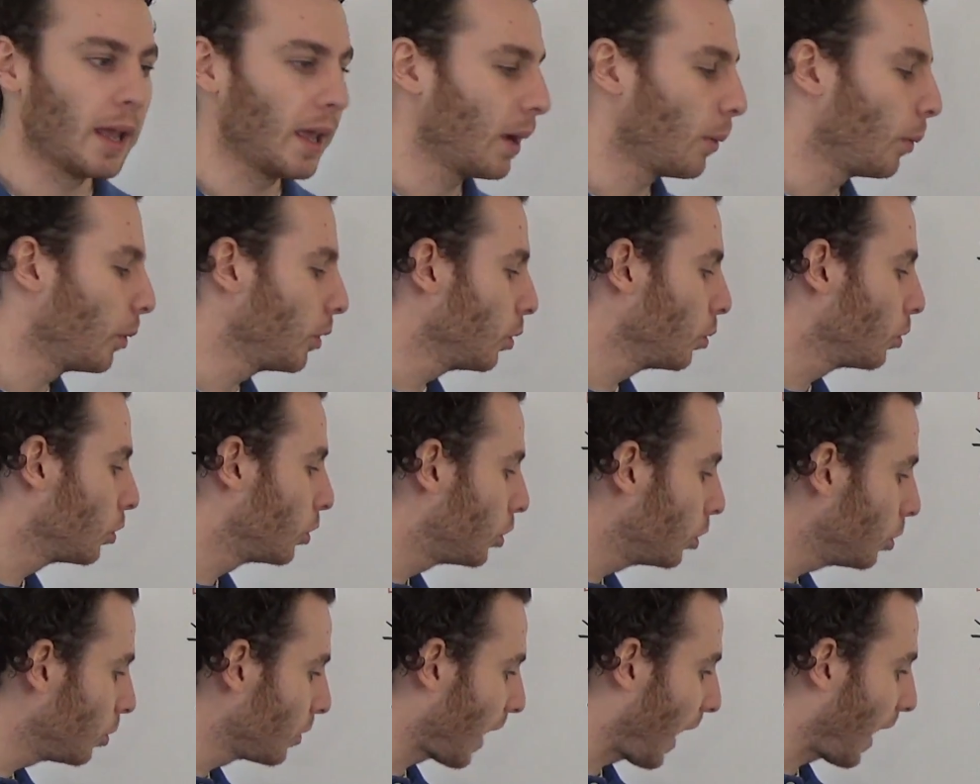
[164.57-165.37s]
And when you
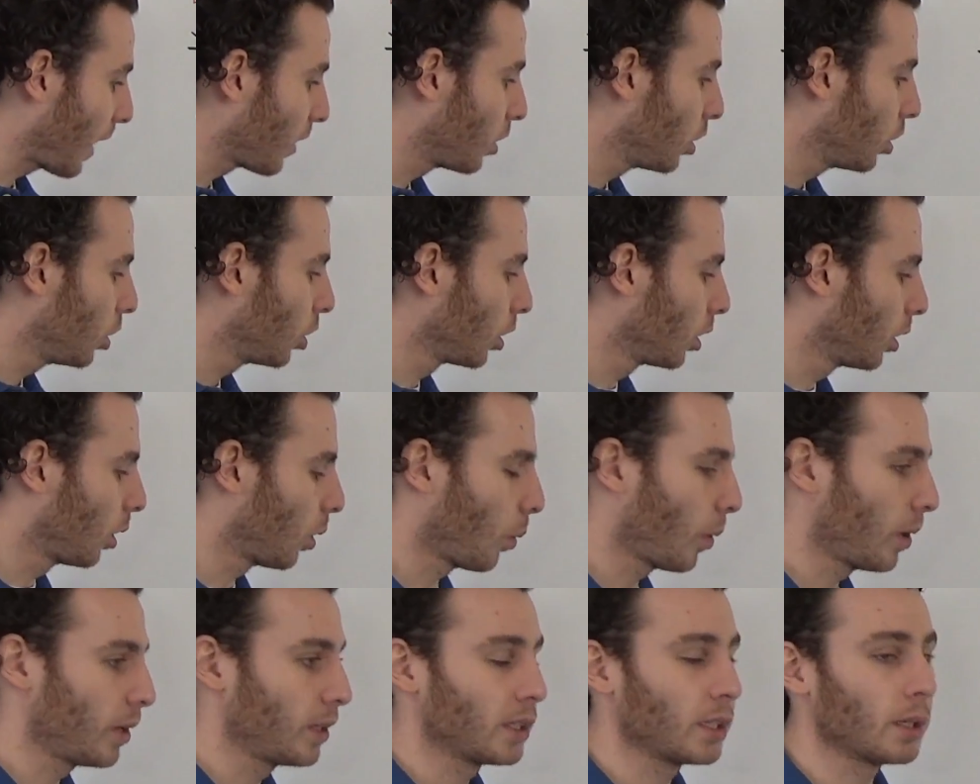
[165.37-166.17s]
do that, you're
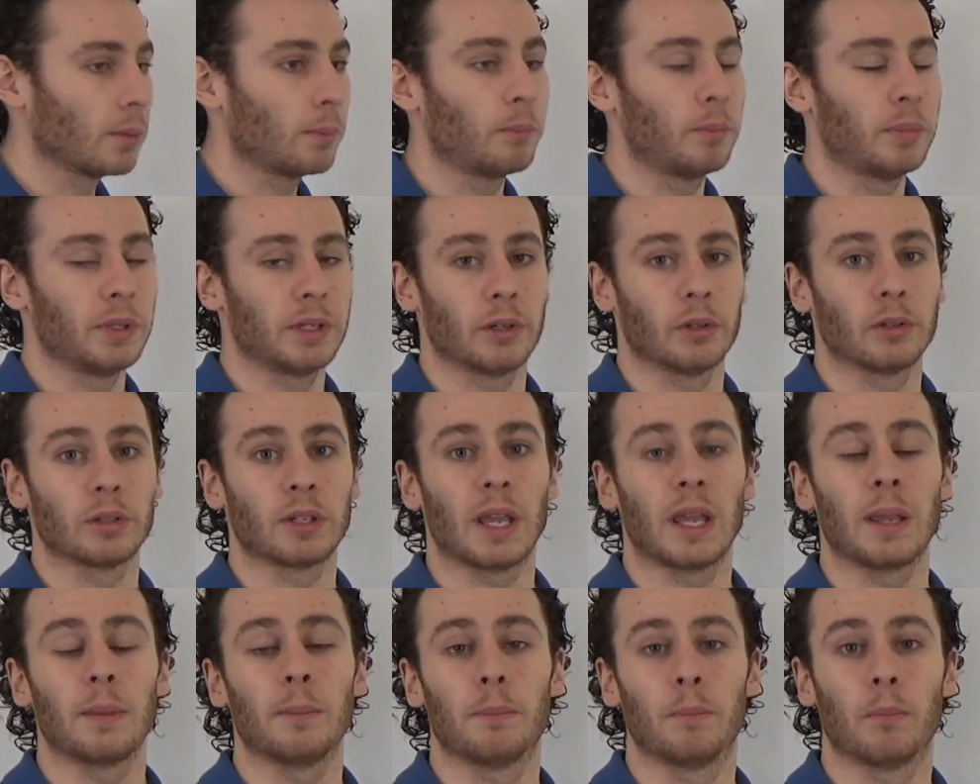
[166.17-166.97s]
going to
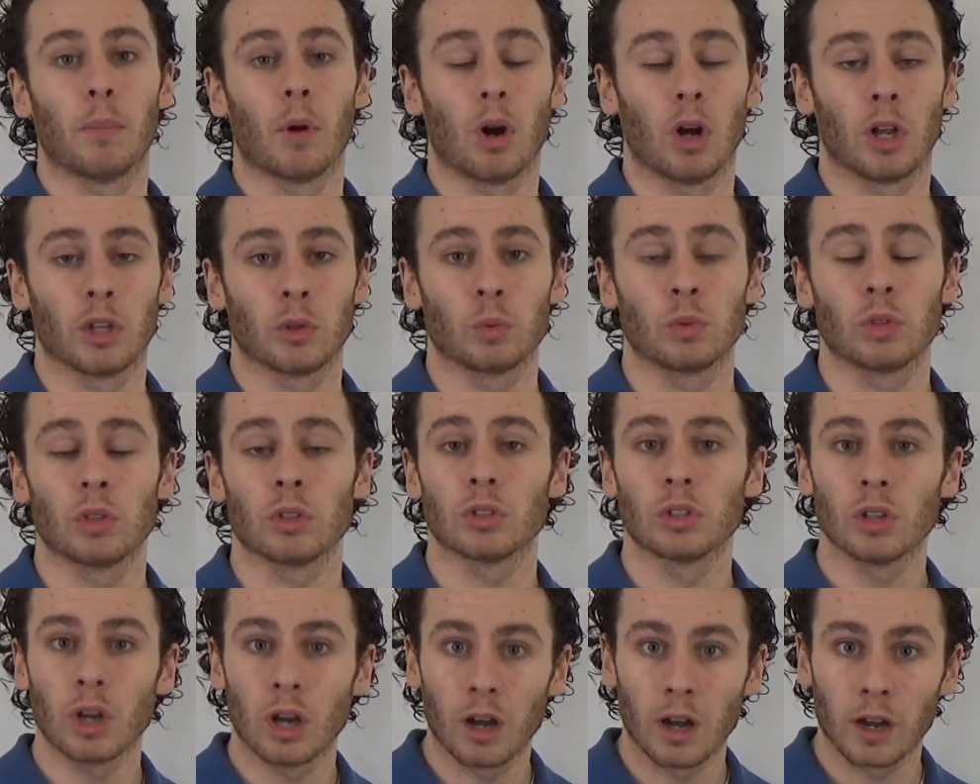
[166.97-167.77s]
build a bond with
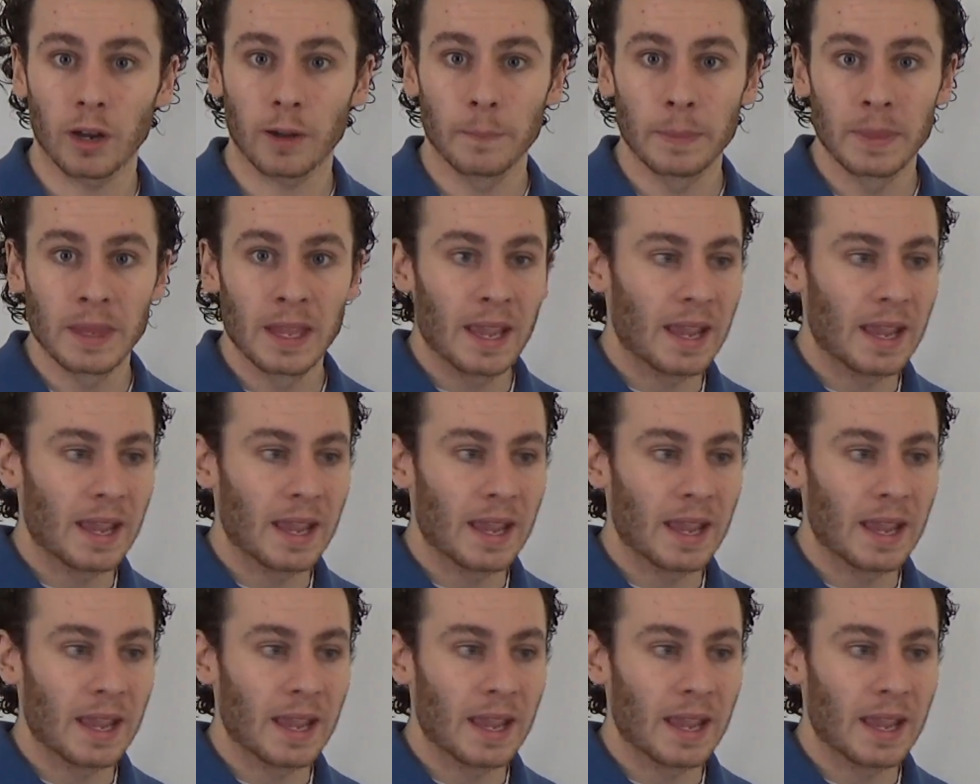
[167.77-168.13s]
your dog.